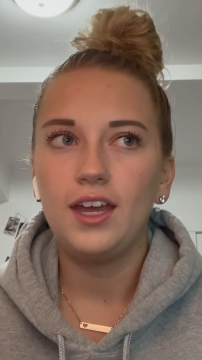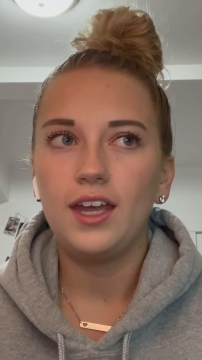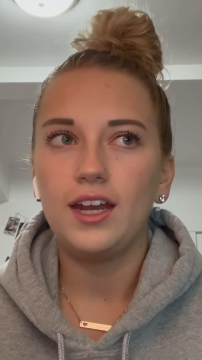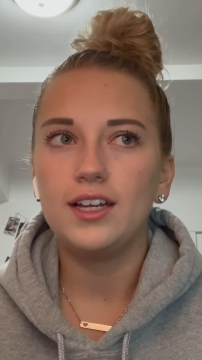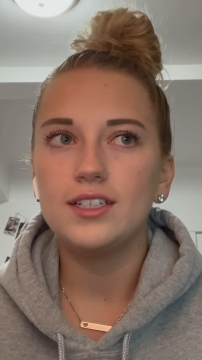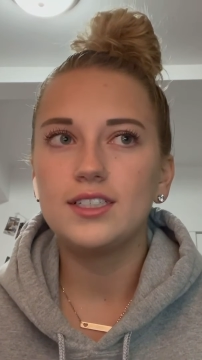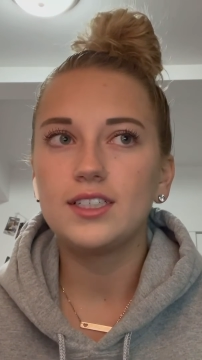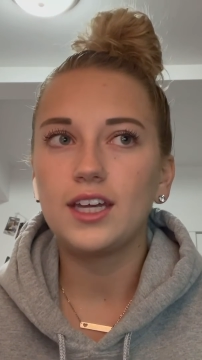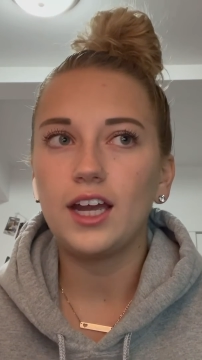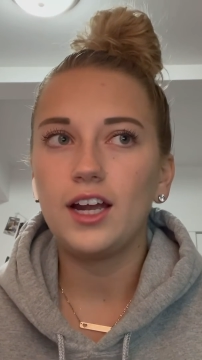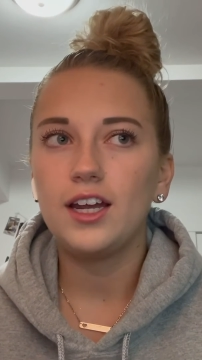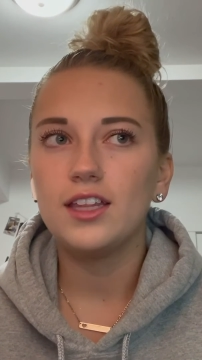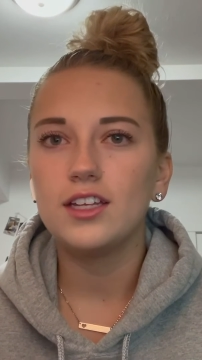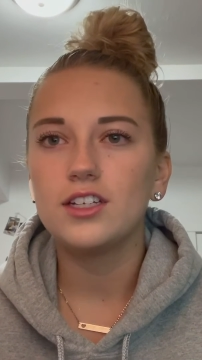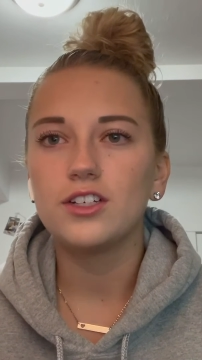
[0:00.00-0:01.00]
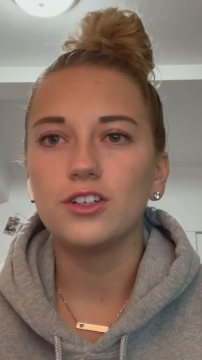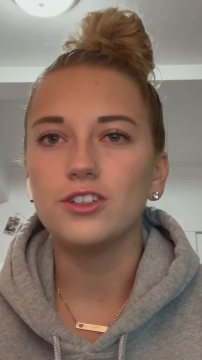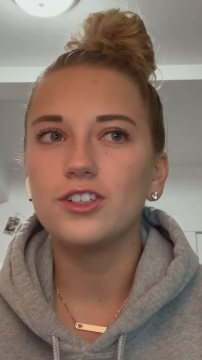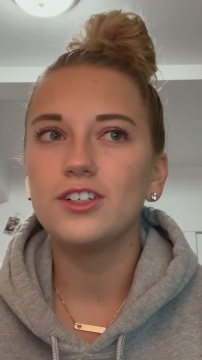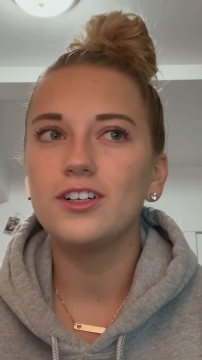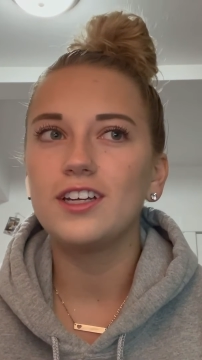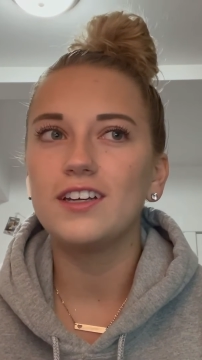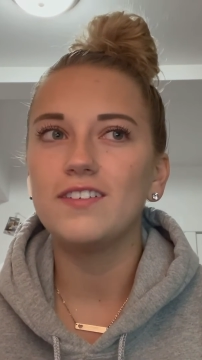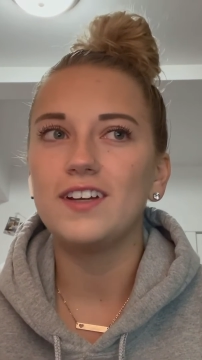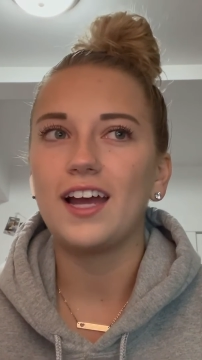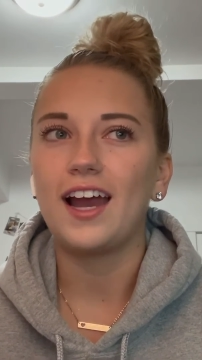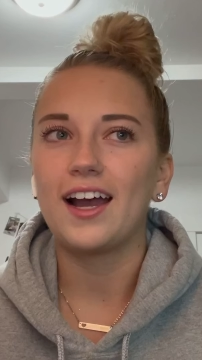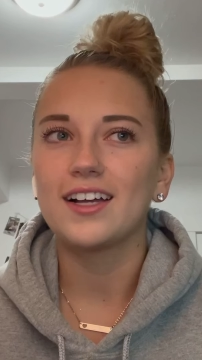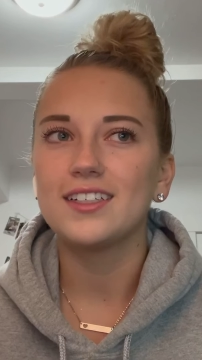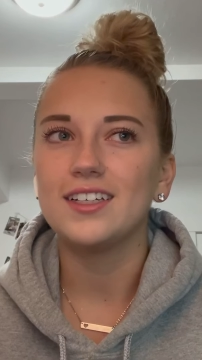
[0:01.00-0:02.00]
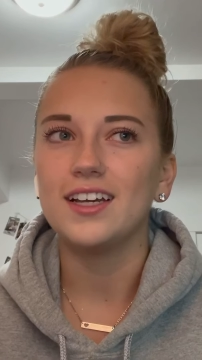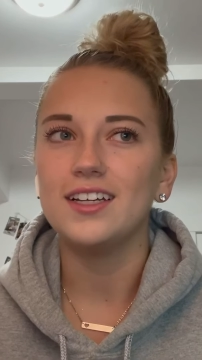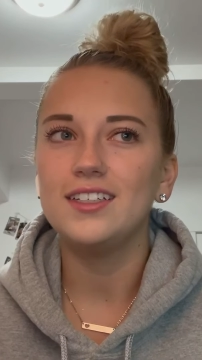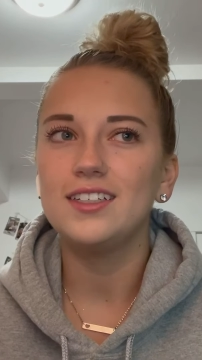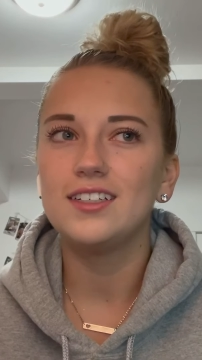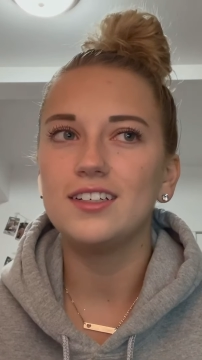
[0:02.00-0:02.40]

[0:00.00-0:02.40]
it is scary that children are given access